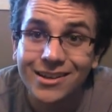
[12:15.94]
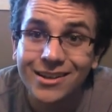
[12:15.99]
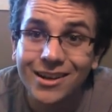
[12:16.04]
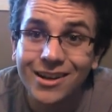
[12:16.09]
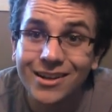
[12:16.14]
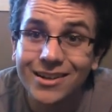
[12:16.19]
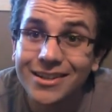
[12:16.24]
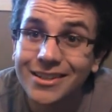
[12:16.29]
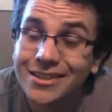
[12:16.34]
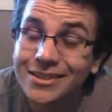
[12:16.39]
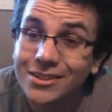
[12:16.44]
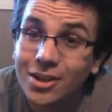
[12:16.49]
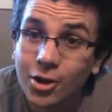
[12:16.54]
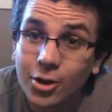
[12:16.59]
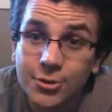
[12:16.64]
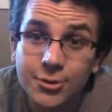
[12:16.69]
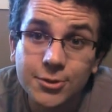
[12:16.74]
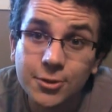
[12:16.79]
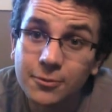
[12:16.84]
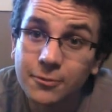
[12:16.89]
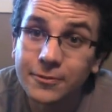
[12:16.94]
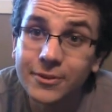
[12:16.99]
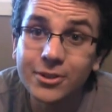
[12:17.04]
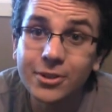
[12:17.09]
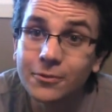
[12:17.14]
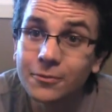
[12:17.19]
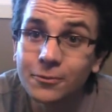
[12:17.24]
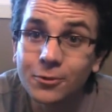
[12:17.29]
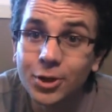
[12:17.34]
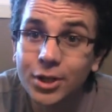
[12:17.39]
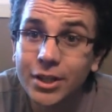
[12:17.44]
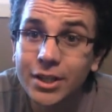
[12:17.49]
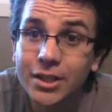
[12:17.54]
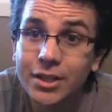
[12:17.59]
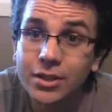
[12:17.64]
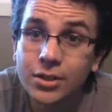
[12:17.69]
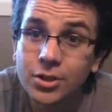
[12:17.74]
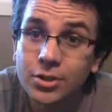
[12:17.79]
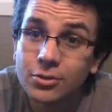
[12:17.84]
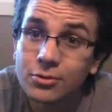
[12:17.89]
Also feel
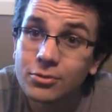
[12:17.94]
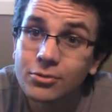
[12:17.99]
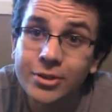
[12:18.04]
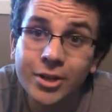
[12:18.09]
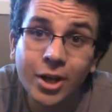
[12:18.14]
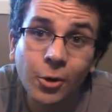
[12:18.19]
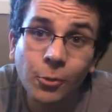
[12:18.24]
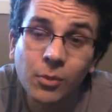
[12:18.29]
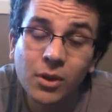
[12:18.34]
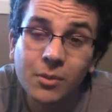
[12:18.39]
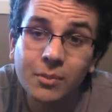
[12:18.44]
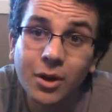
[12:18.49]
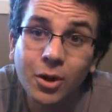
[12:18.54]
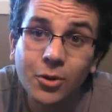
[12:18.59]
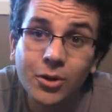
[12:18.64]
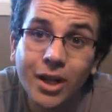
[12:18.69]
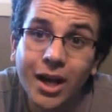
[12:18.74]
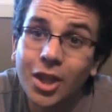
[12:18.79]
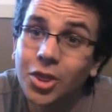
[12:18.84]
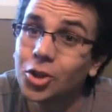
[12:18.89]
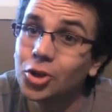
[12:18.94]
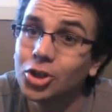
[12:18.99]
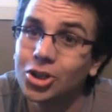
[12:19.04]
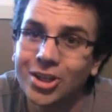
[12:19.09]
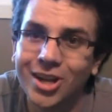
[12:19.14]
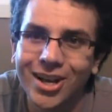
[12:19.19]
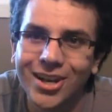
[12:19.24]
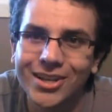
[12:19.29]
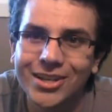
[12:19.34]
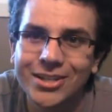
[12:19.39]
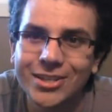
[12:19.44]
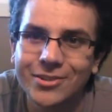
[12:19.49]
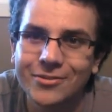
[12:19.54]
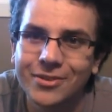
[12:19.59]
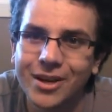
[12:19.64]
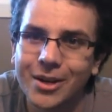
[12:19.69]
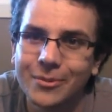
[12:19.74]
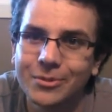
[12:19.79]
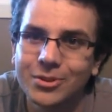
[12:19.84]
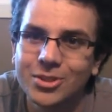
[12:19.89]
free to tell me about other kinds of
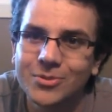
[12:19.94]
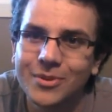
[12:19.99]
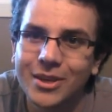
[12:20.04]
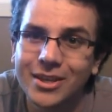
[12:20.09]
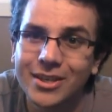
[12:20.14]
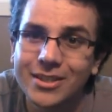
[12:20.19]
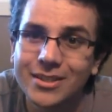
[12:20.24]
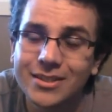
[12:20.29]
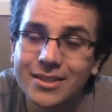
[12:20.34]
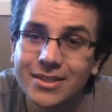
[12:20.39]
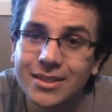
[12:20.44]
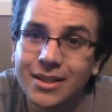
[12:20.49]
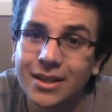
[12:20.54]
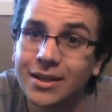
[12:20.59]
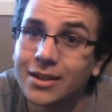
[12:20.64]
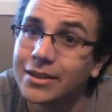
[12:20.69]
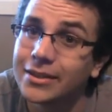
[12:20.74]
hyperspace.